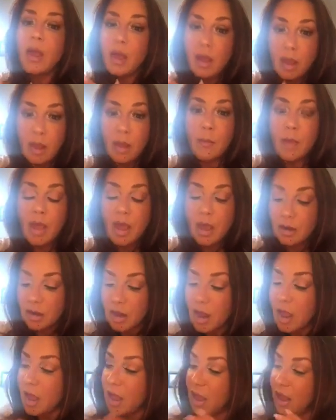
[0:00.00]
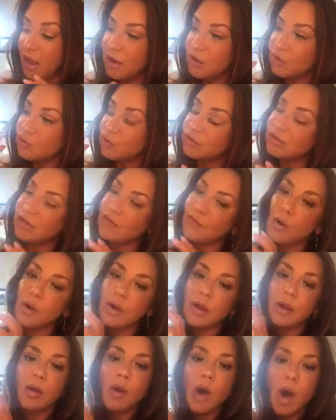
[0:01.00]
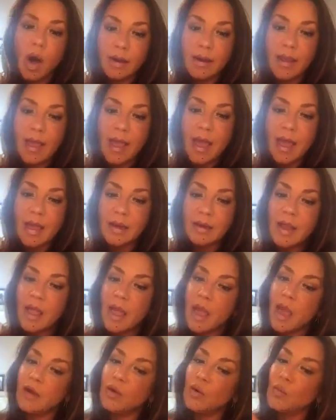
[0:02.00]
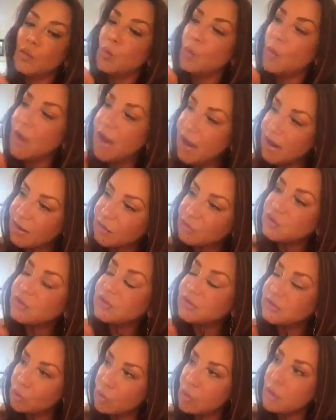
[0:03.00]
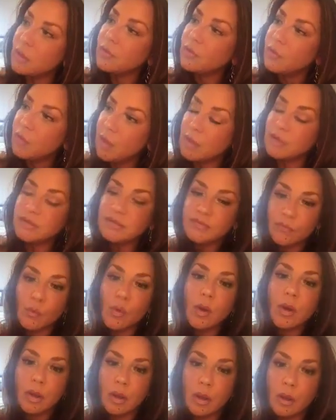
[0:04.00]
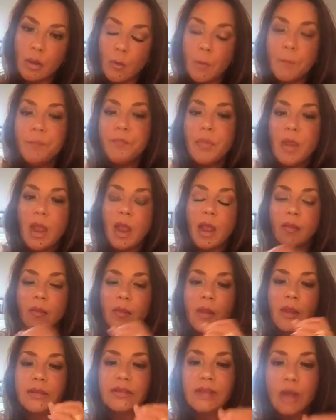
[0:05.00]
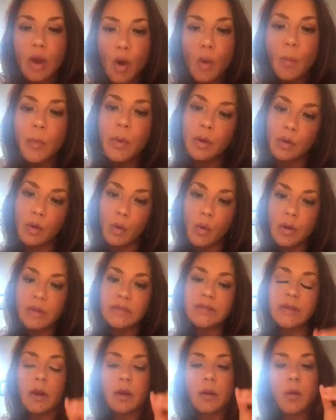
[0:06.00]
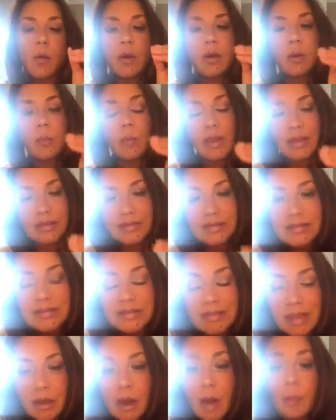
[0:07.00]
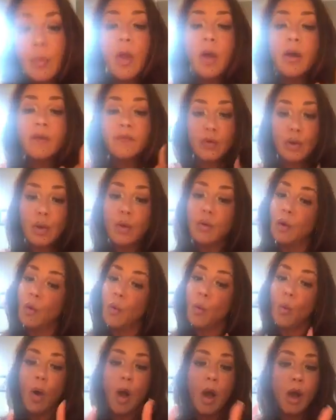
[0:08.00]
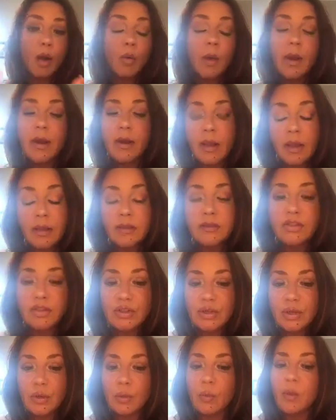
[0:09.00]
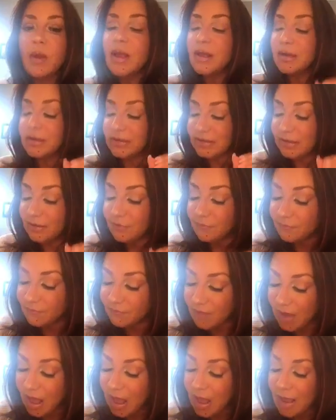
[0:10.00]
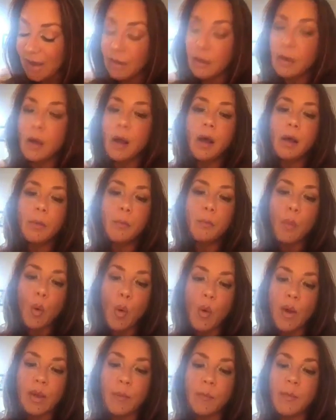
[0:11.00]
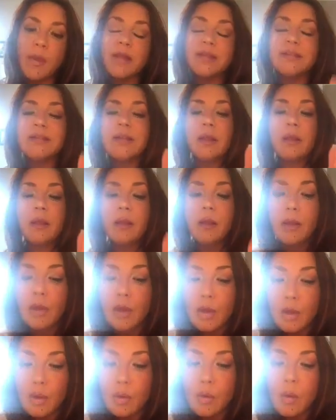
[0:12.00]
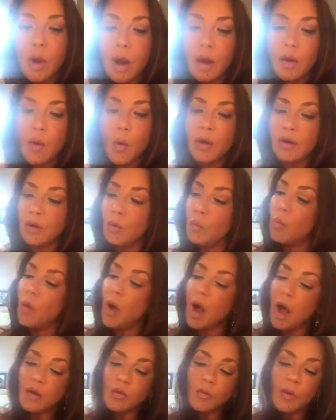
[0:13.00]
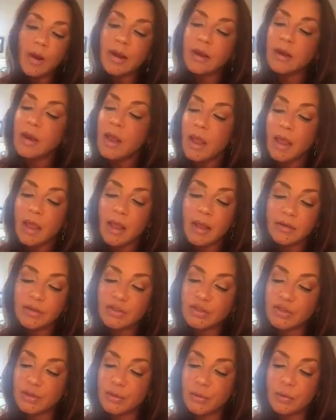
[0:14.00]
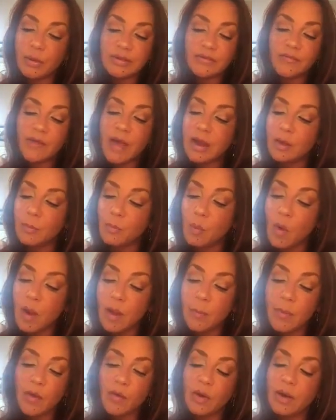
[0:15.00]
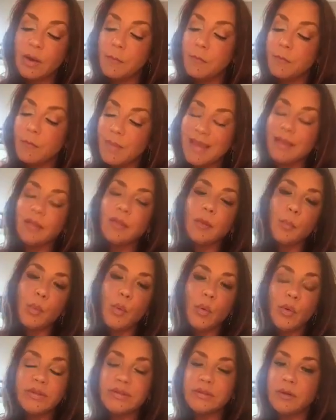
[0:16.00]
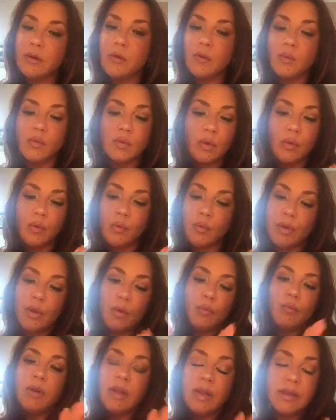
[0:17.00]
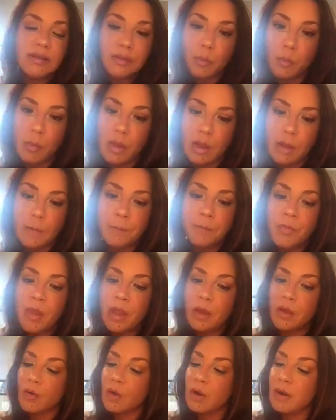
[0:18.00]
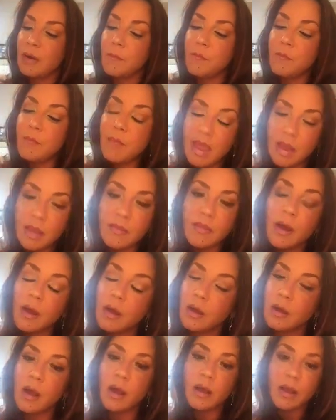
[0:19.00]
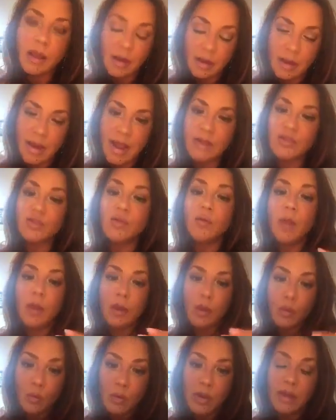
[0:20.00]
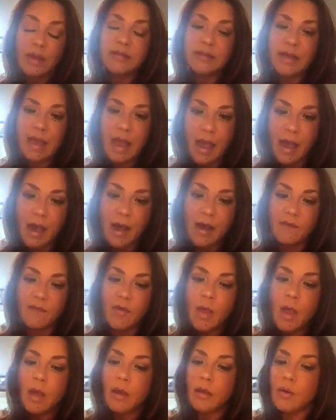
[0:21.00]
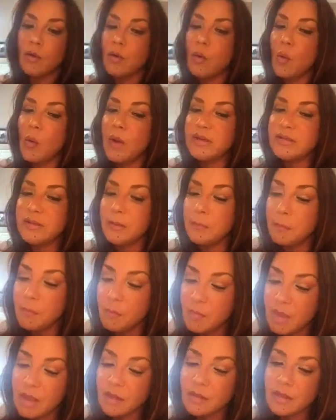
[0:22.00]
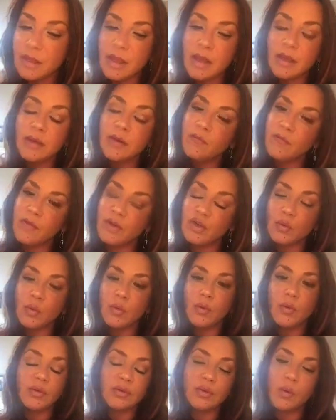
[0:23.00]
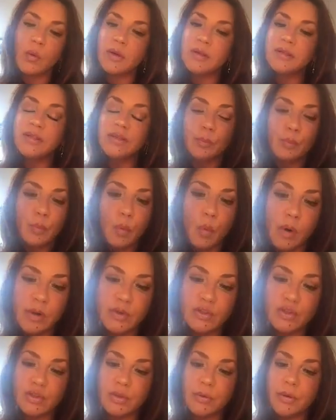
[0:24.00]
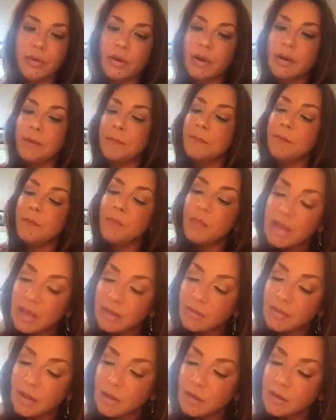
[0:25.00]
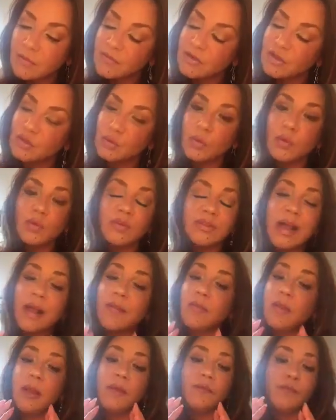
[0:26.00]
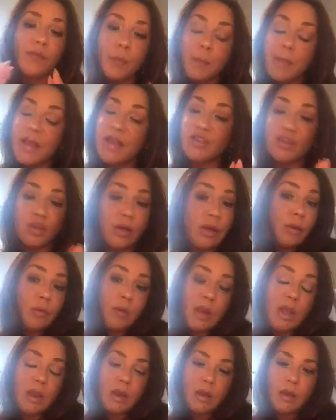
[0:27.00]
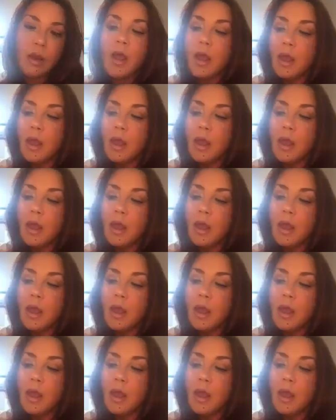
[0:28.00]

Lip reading: Amen. Angels have already gone ahead and arranged certain things for you, and these open doors are going to be a setup for you to walk right into divine appointments. You are going to walk right into a divine appointment. You're going to meet the person who you need to meet. You're going to make a connection that you need to have. You're going to meet the individual who's going to support you. You're going to meet the individual who's got the information you need.